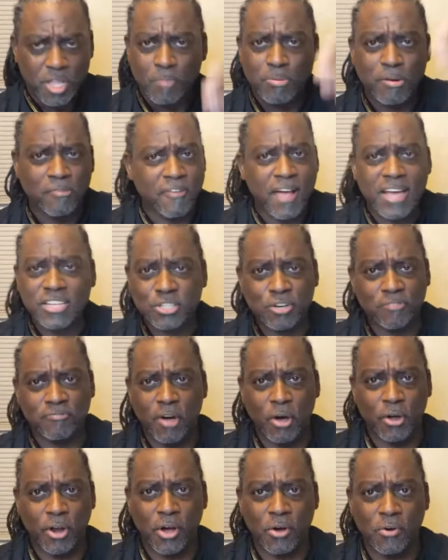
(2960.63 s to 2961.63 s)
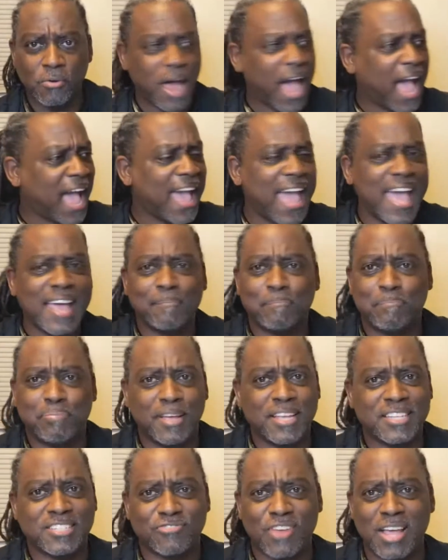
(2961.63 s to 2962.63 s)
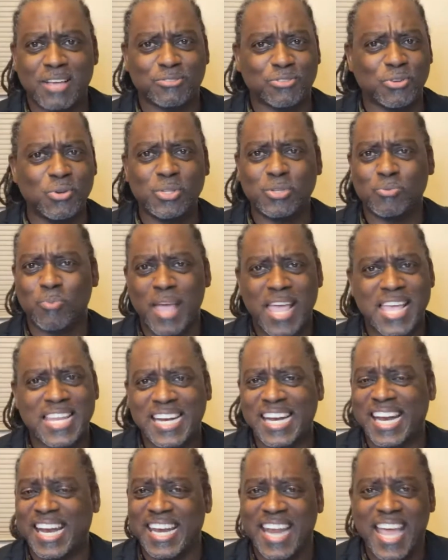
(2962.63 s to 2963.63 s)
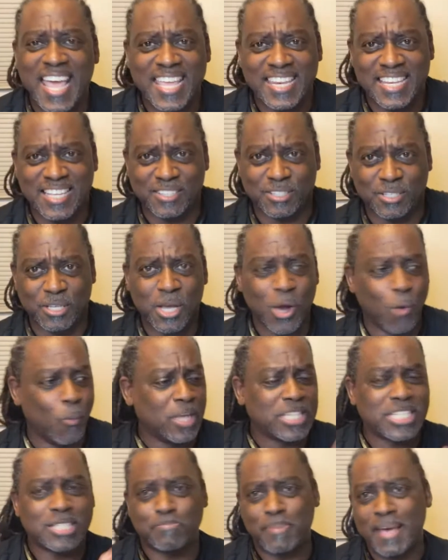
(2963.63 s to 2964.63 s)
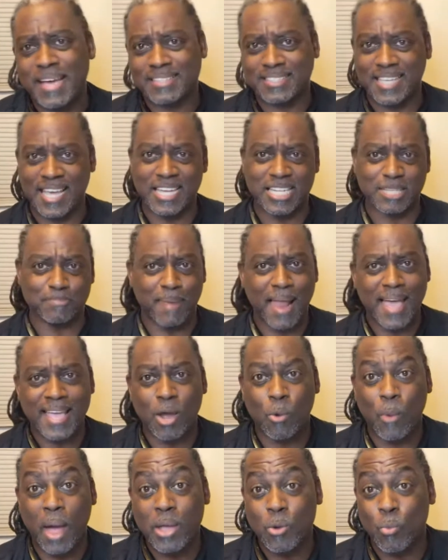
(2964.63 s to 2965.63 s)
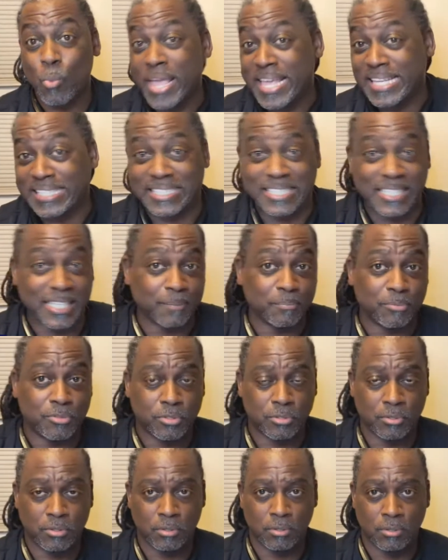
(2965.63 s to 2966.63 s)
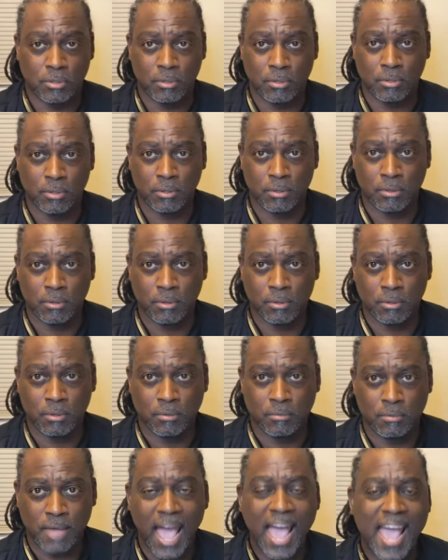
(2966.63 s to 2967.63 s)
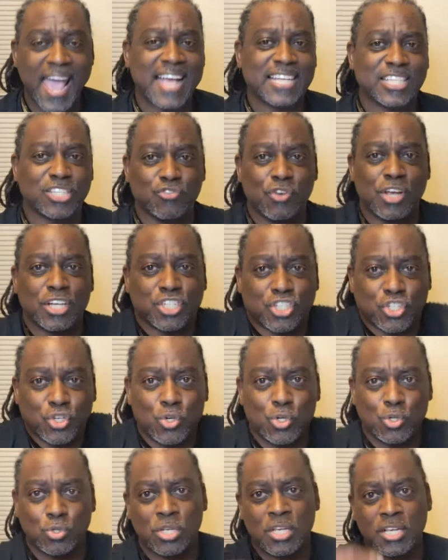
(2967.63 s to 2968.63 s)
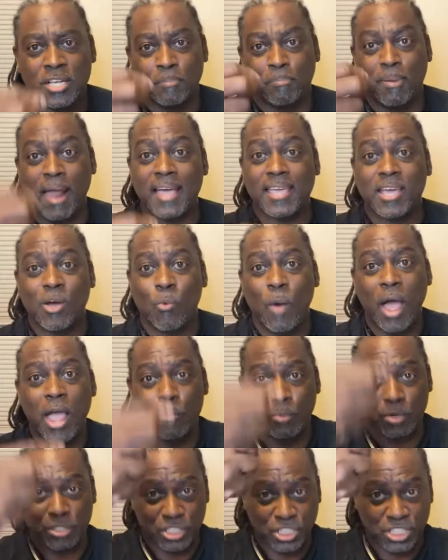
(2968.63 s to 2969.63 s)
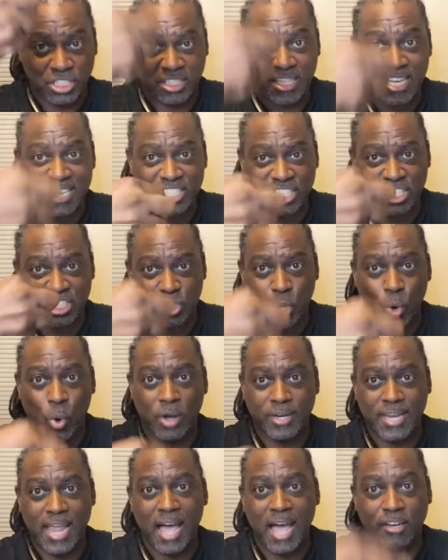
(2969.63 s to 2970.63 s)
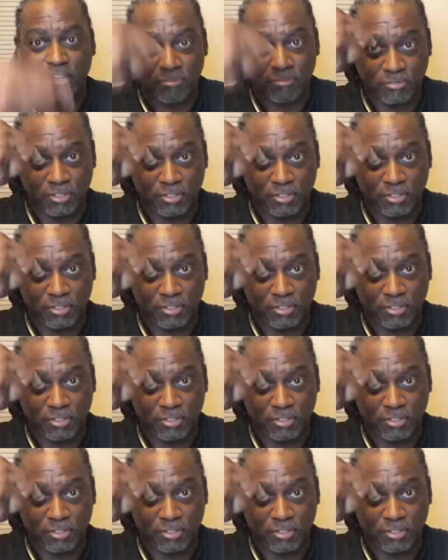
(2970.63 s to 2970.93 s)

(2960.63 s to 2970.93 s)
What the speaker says: professional photo. I had pinstripe shoes waiting in the 90s with spectators, black and white wingtips. I had dress shoes, black and white with stitches going down